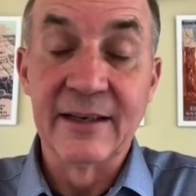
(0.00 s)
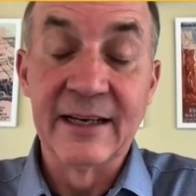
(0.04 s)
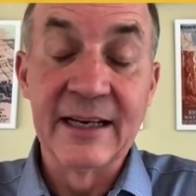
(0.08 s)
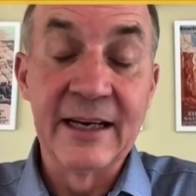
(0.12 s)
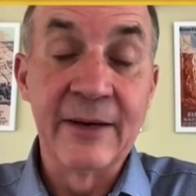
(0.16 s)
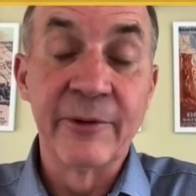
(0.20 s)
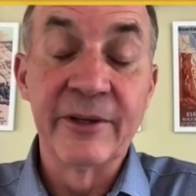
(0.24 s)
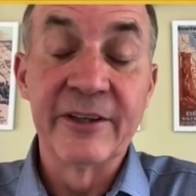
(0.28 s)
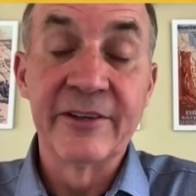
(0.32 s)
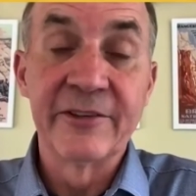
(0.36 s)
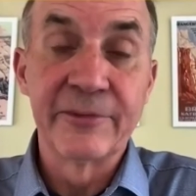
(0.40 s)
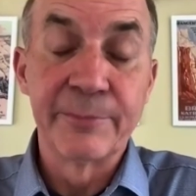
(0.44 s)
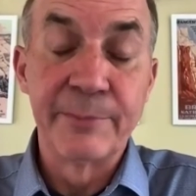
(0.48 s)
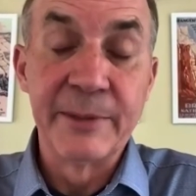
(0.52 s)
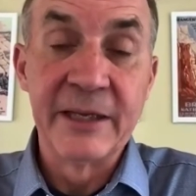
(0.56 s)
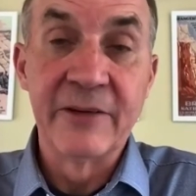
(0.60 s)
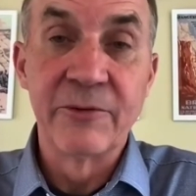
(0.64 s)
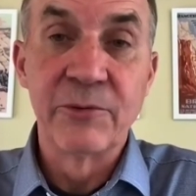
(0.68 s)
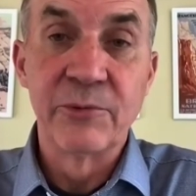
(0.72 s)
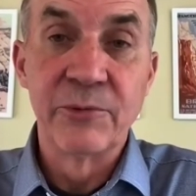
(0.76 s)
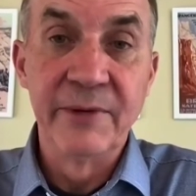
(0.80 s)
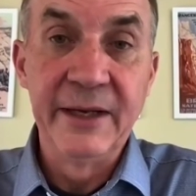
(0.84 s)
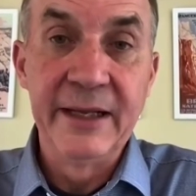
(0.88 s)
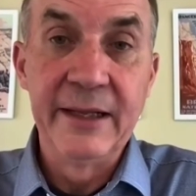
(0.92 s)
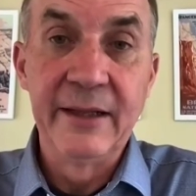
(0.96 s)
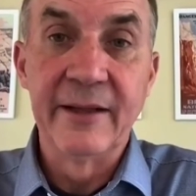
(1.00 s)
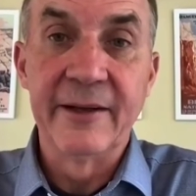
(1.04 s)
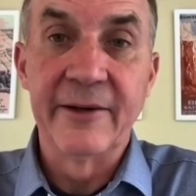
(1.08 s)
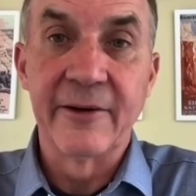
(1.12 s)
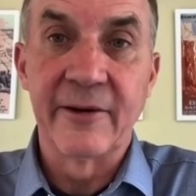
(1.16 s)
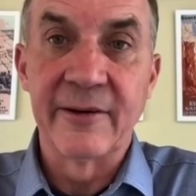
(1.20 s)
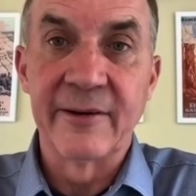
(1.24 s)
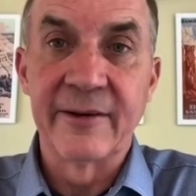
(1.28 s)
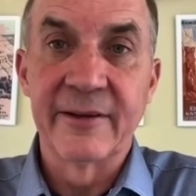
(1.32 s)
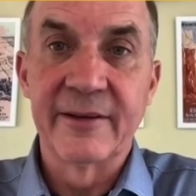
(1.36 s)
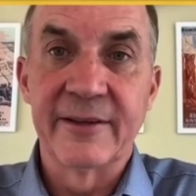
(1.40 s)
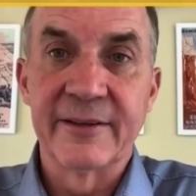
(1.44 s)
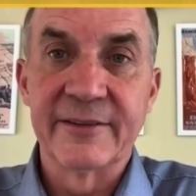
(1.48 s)
Now, it has been really
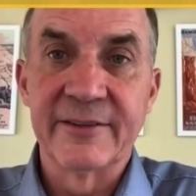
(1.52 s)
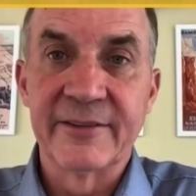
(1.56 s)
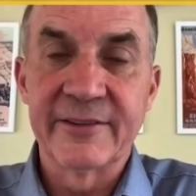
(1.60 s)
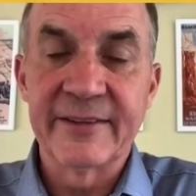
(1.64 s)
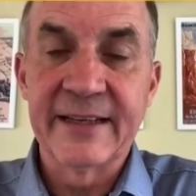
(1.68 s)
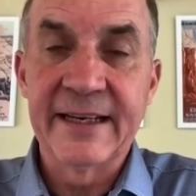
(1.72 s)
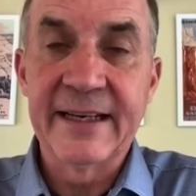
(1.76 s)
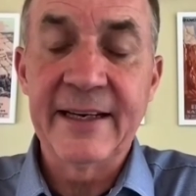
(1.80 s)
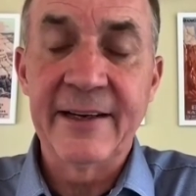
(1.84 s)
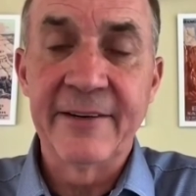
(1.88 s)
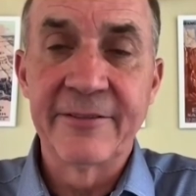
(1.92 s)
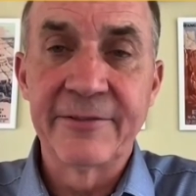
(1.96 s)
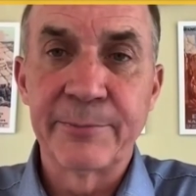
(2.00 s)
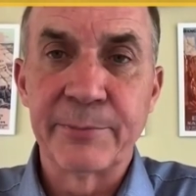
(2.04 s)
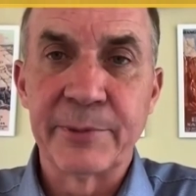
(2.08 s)
hard on staff,